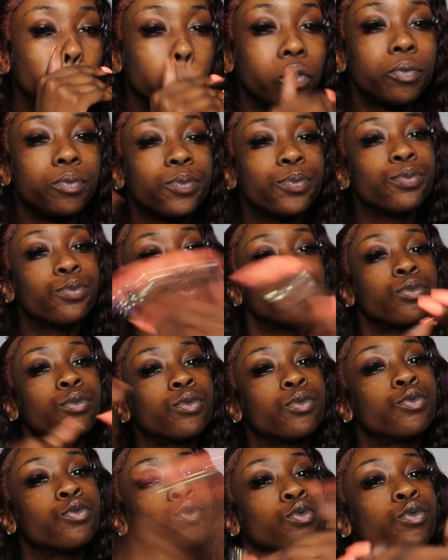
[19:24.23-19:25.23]

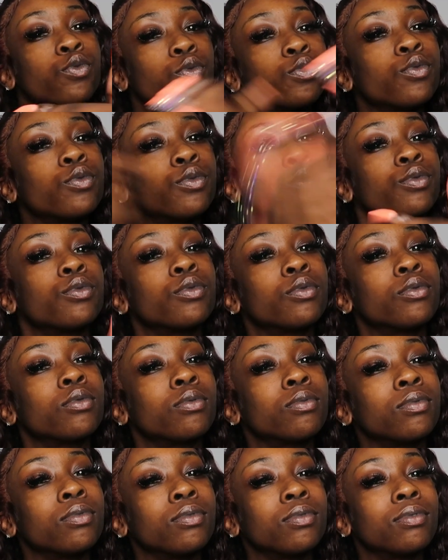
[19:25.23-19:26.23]

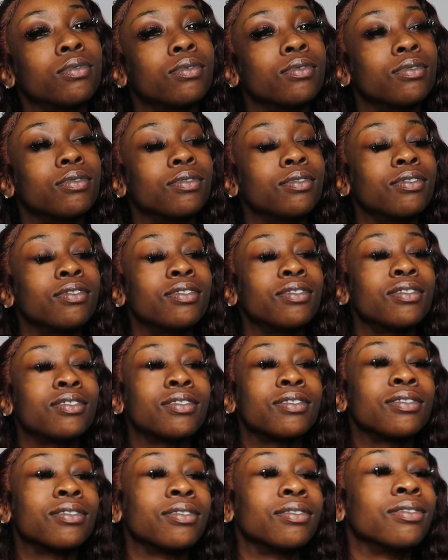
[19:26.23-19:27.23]

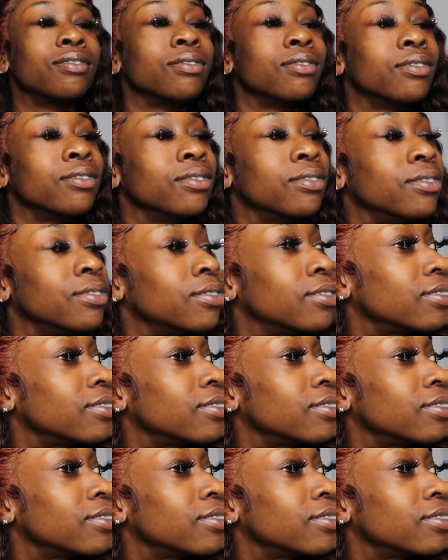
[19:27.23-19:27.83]
Nobody speaks.